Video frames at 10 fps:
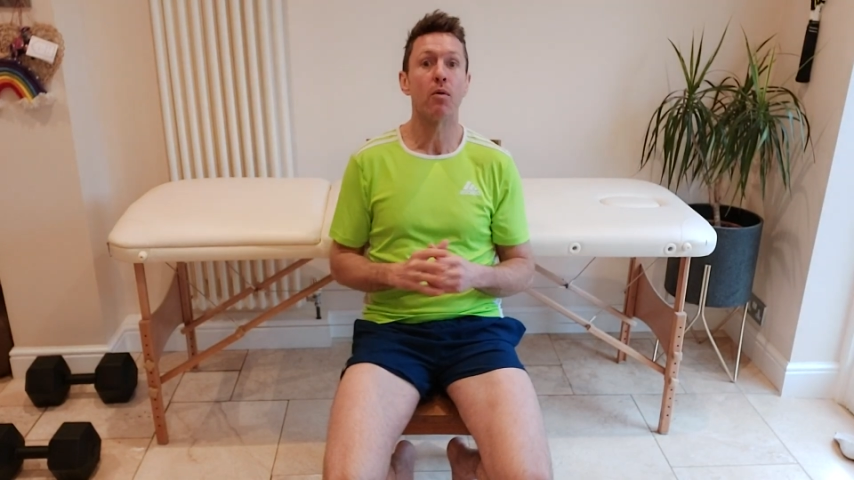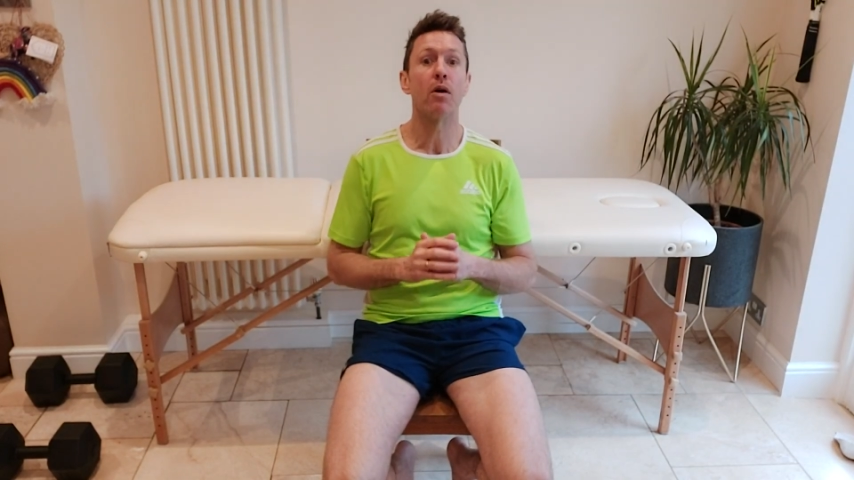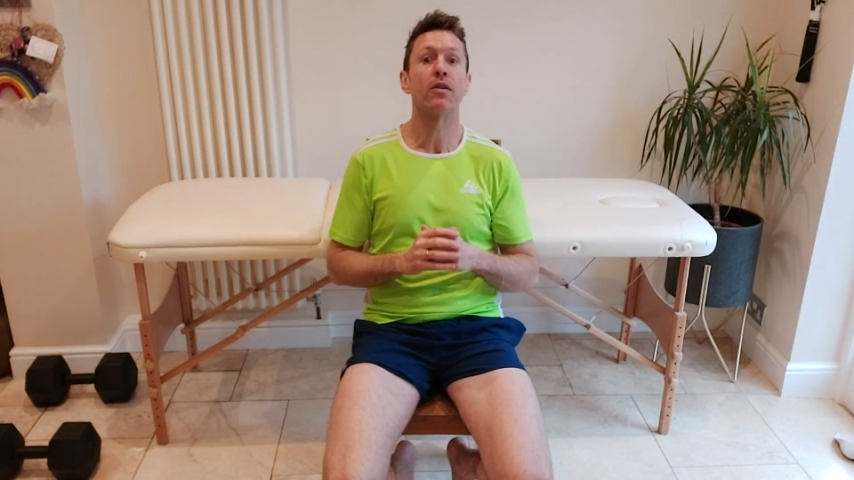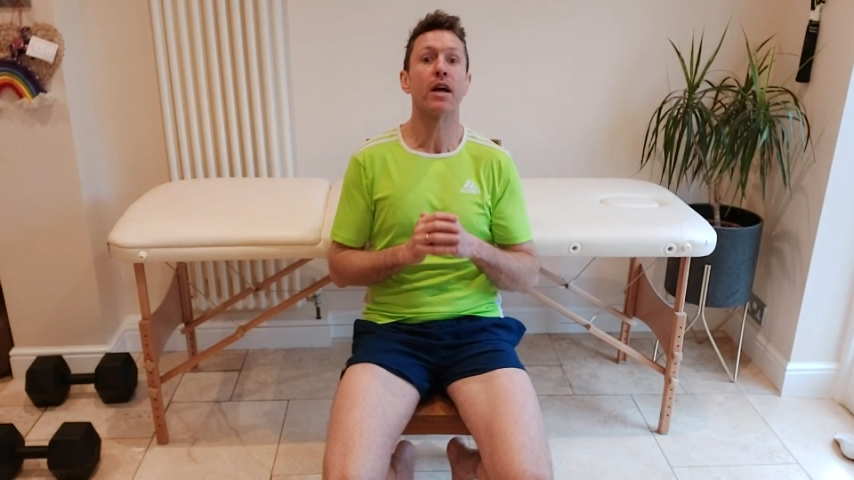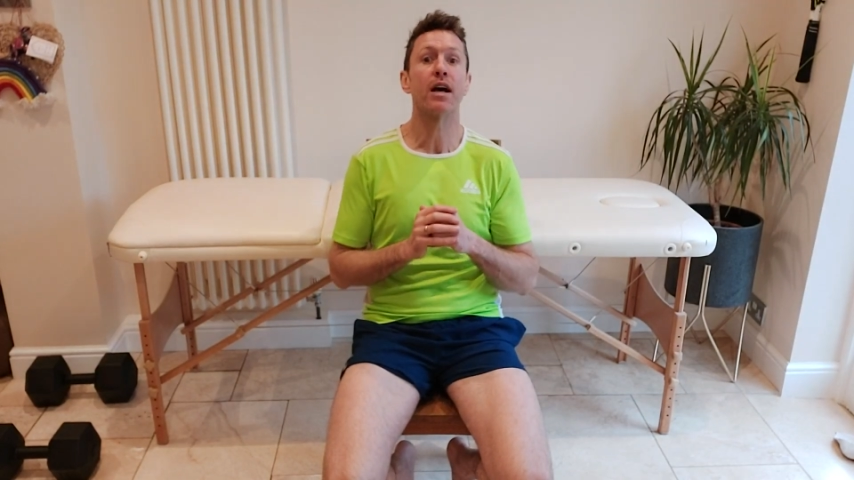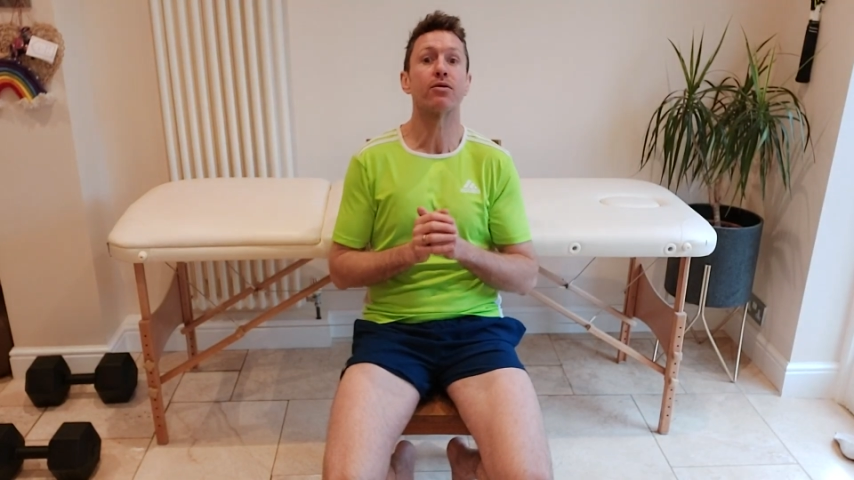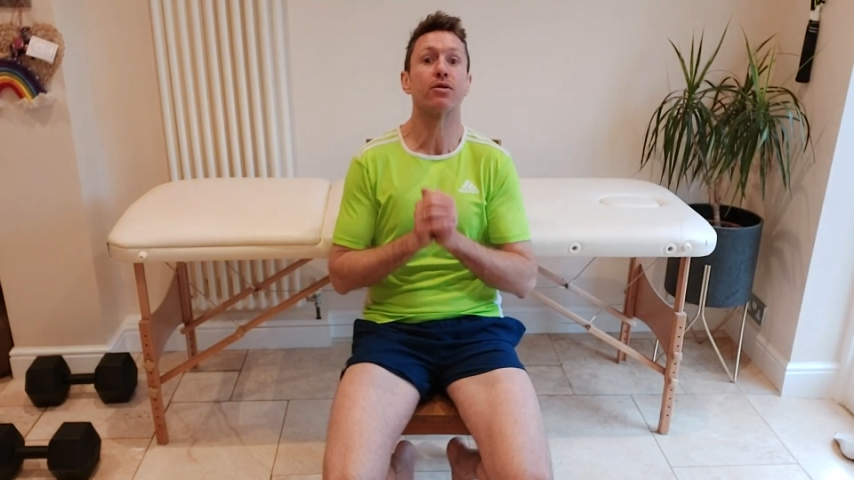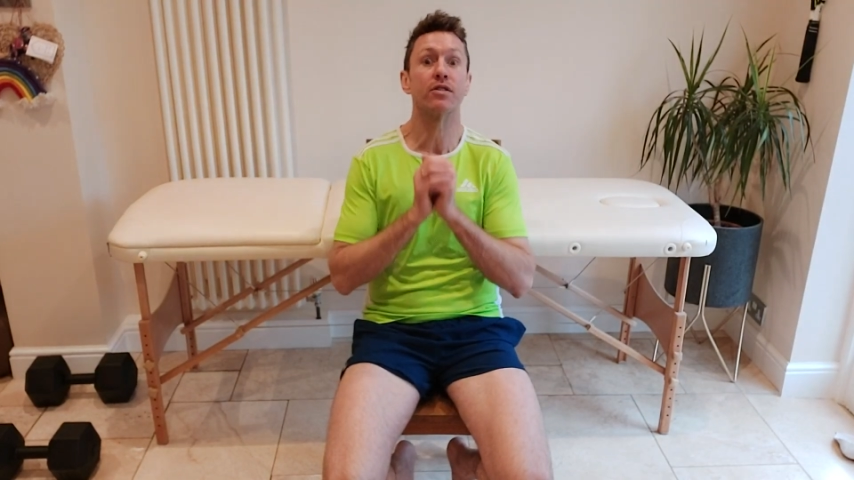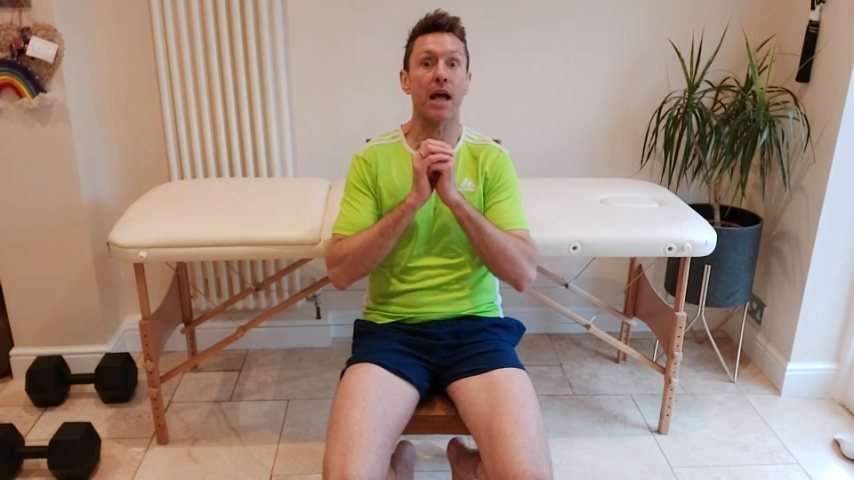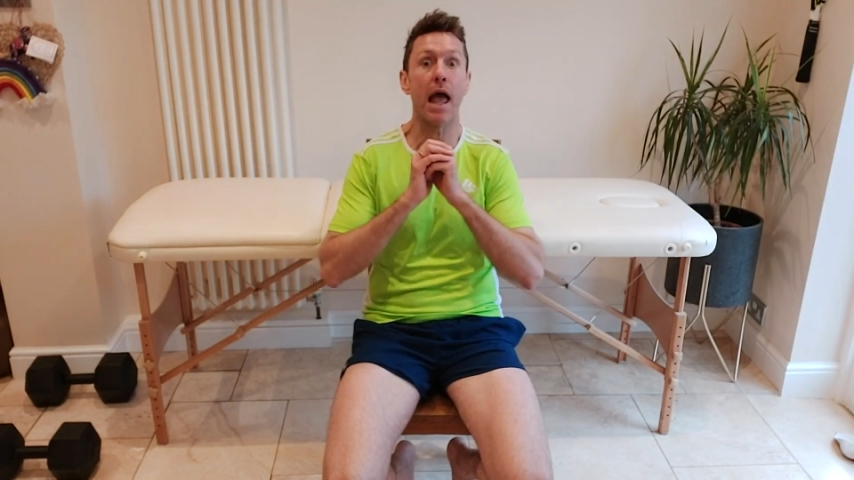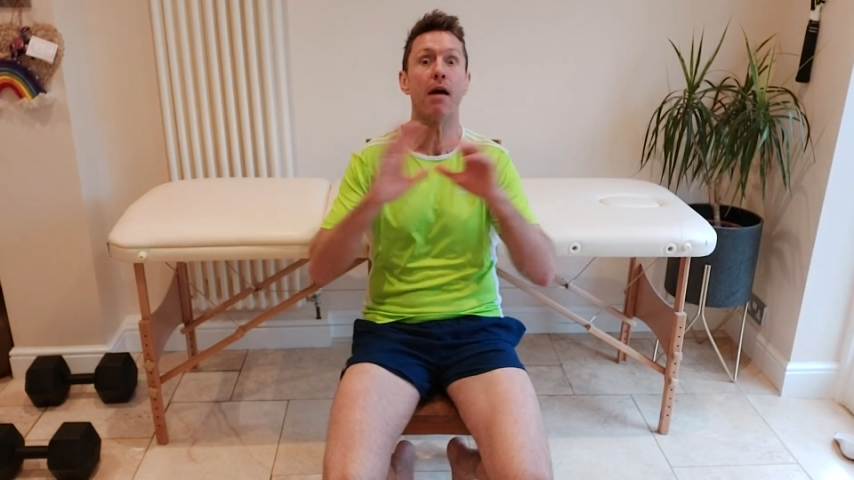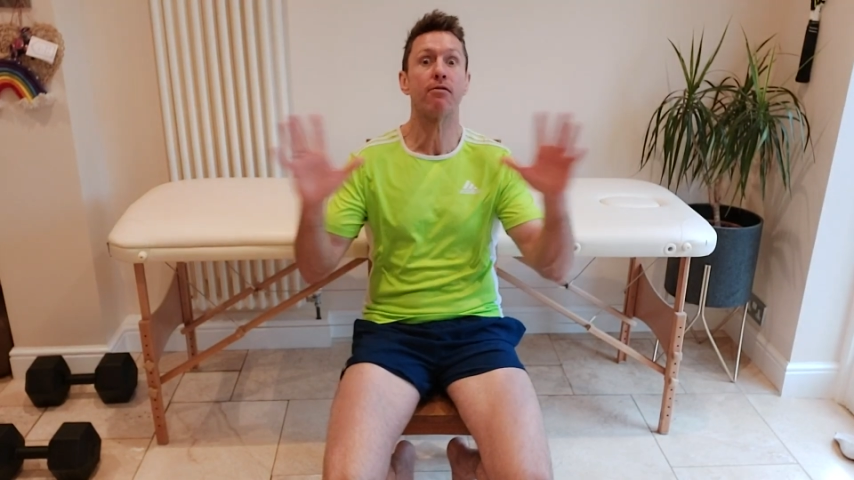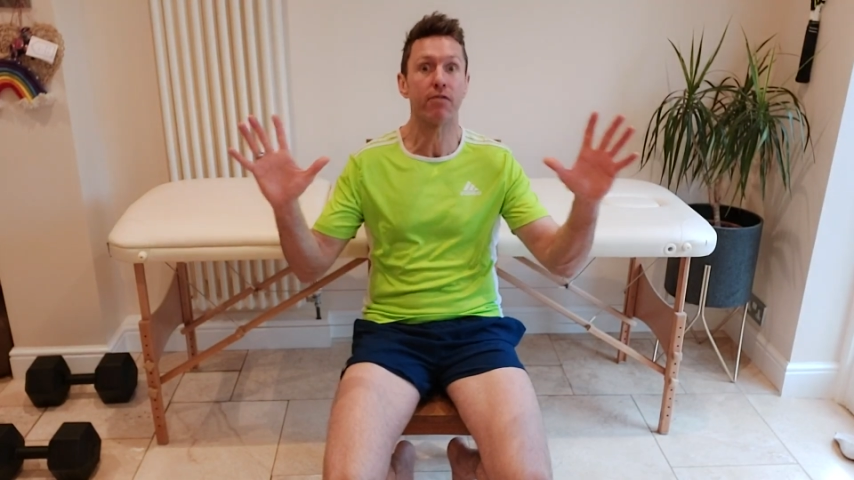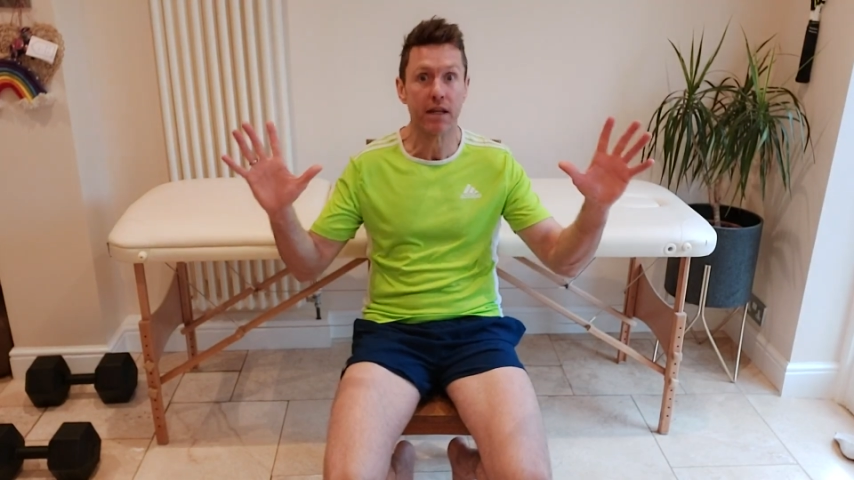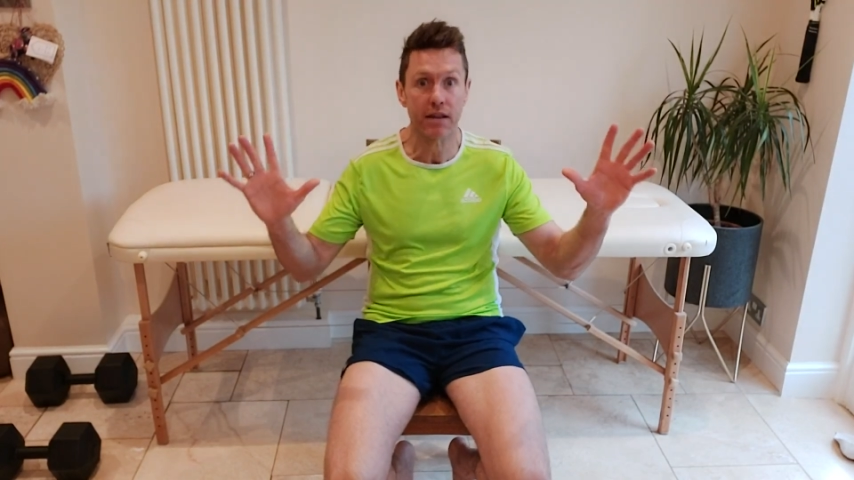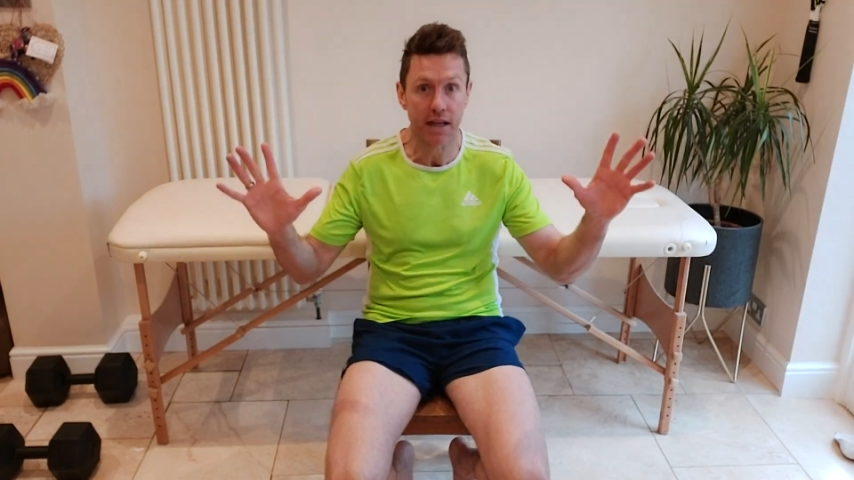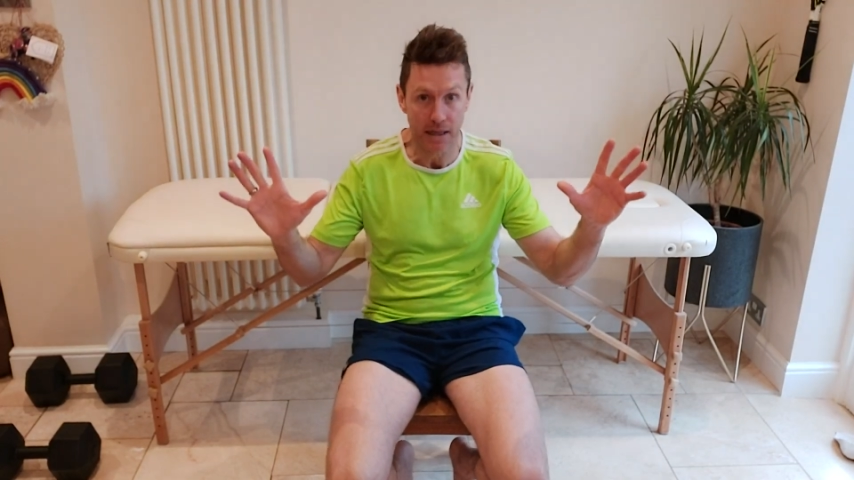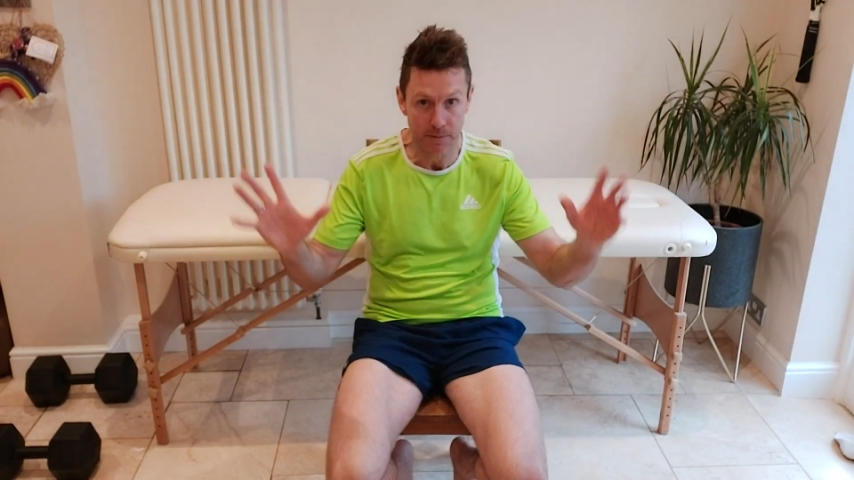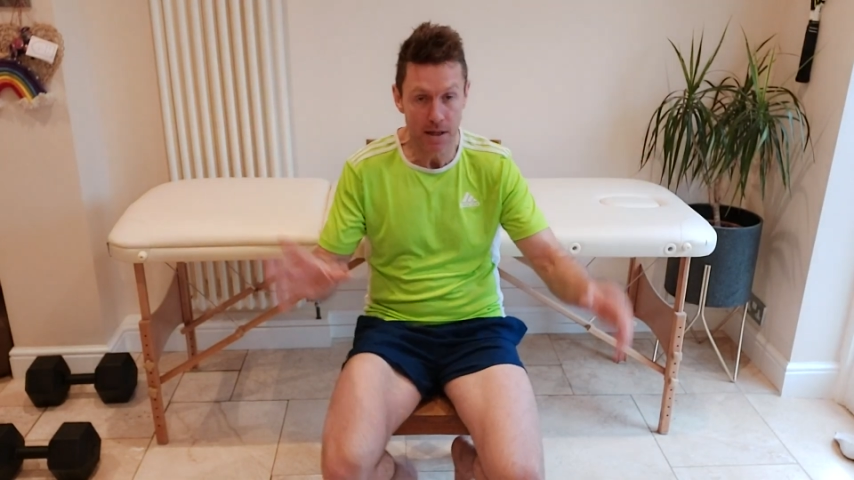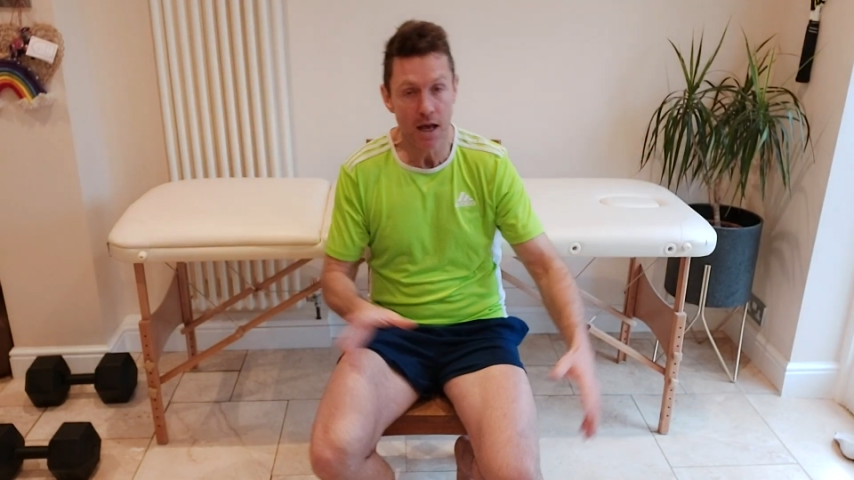Well, the answer is everything.